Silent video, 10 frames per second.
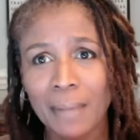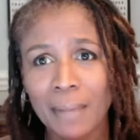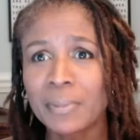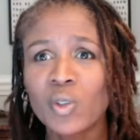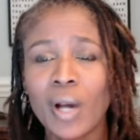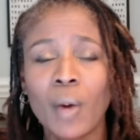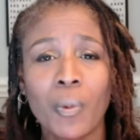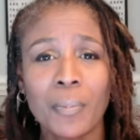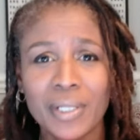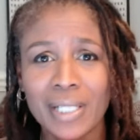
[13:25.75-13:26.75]
Let me try one
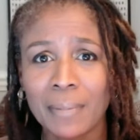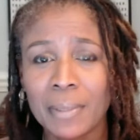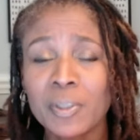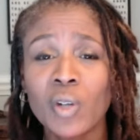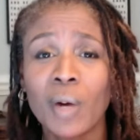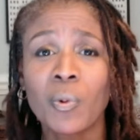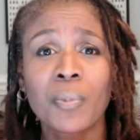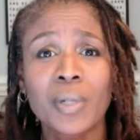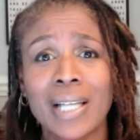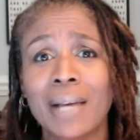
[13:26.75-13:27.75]
more time. Let me try one
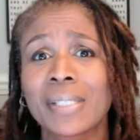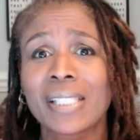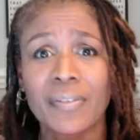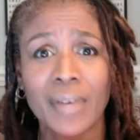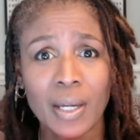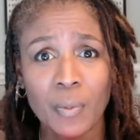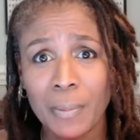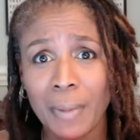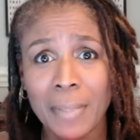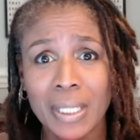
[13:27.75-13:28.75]
more time and see if I can win
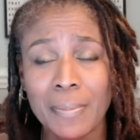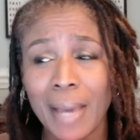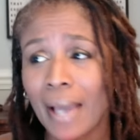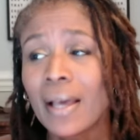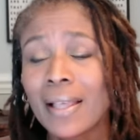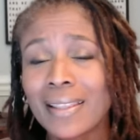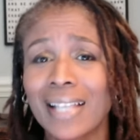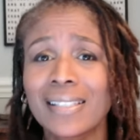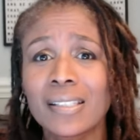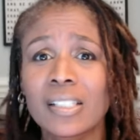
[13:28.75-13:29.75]
my money back.
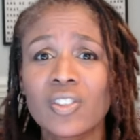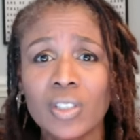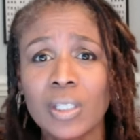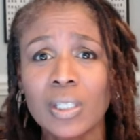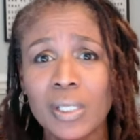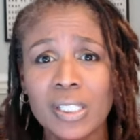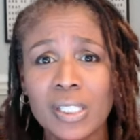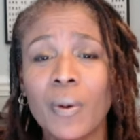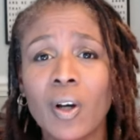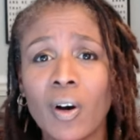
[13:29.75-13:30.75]
That's essentially what's
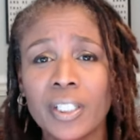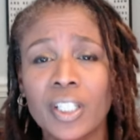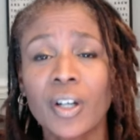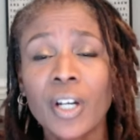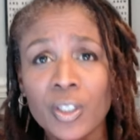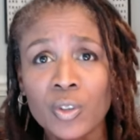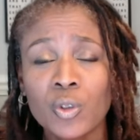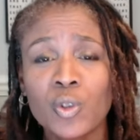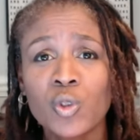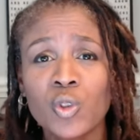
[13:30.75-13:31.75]
going on here.
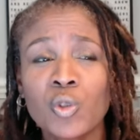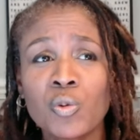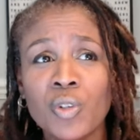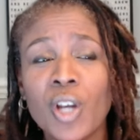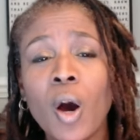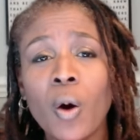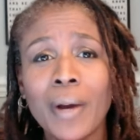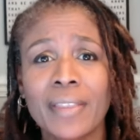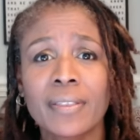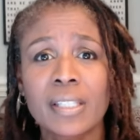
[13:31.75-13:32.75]
You know
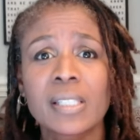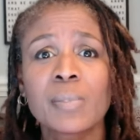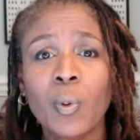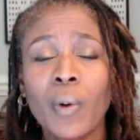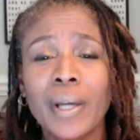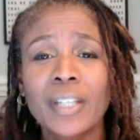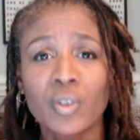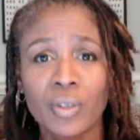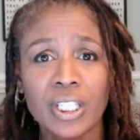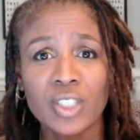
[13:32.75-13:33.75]
at this point
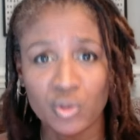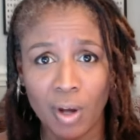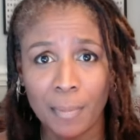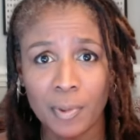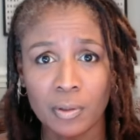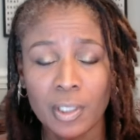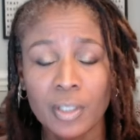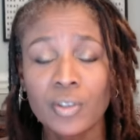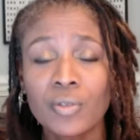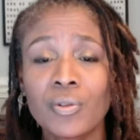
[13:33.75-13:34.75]
you're in trouble.
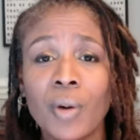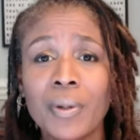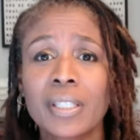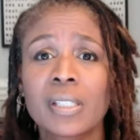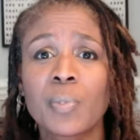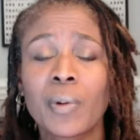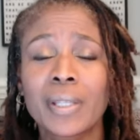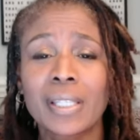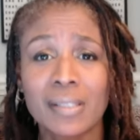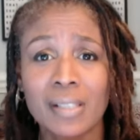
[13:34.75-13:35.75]
You know at this point
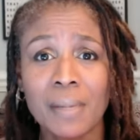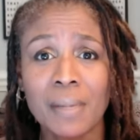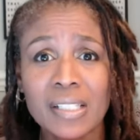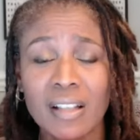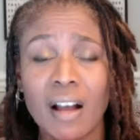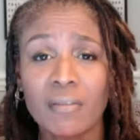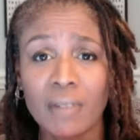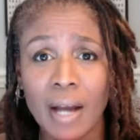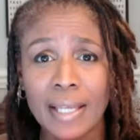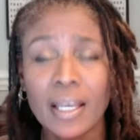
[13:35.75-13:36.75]
that something's not
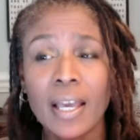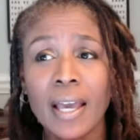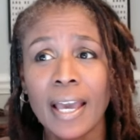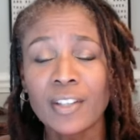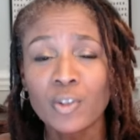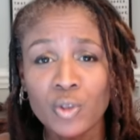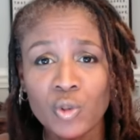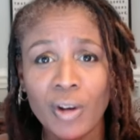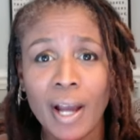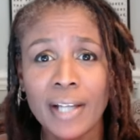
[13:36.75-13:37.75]
right. And you're
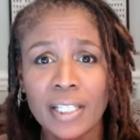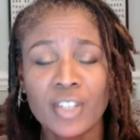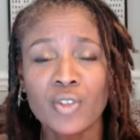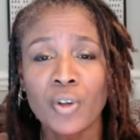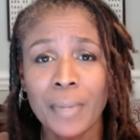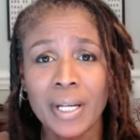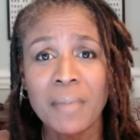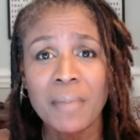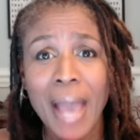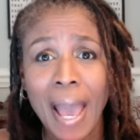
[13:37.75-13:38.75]
trying to get your money
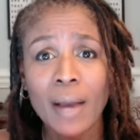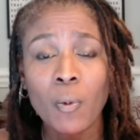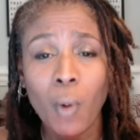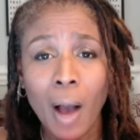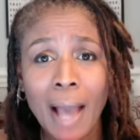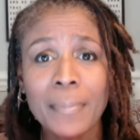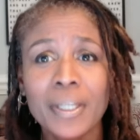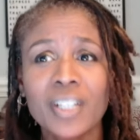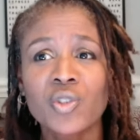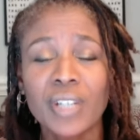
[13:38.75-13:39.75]
back. Why?
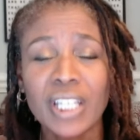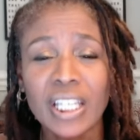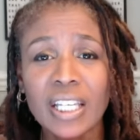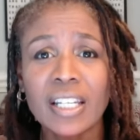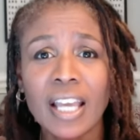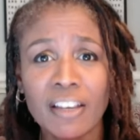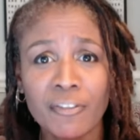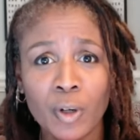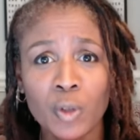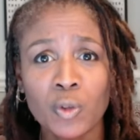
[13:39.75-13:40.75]
Because you're in a
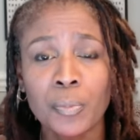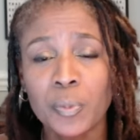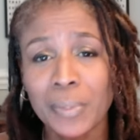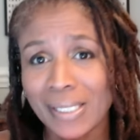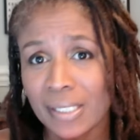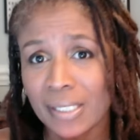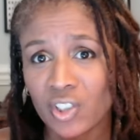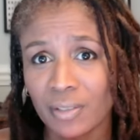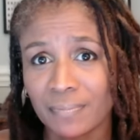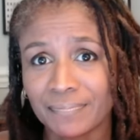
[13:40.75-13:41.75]
vulnerable position.